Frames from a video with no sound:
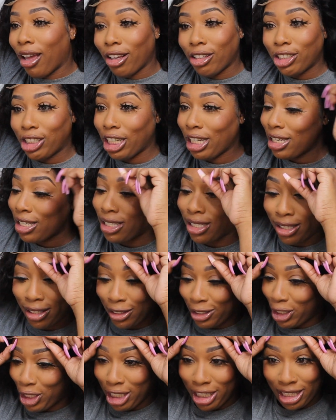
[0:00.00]

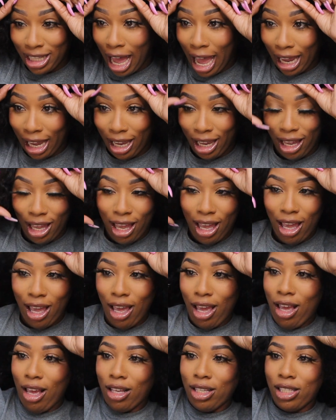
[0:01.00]
She's tight.
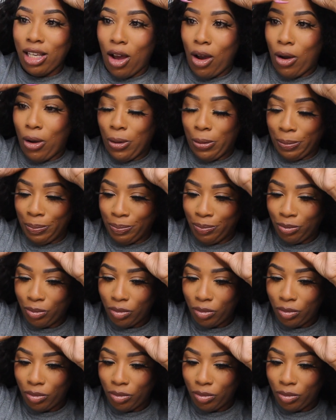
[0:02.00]
So